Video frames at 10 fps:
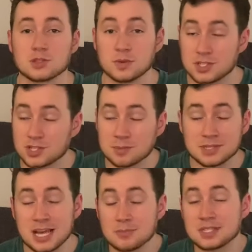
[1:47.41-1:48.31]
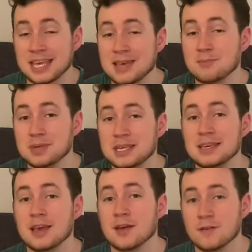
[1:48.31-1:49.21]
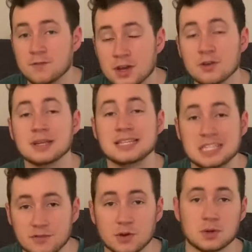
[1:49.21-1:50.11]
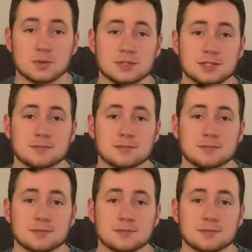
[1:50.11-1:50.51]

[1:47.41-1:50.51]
which sometimes can be very difficult?